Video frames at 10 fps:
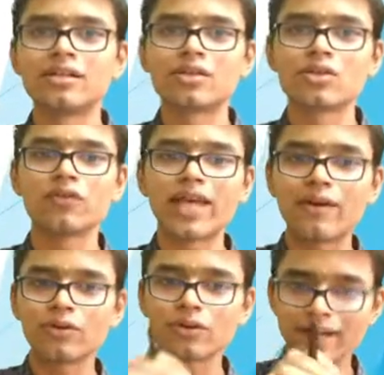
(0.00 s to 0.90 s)
So we
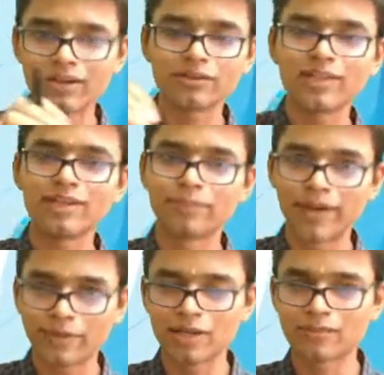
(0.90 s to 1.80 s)
have to write down the
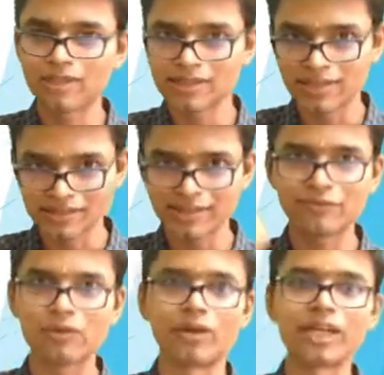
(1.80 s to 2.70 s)
prime numbers less than
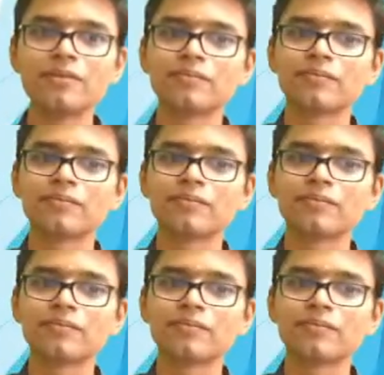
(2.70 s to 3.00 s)
14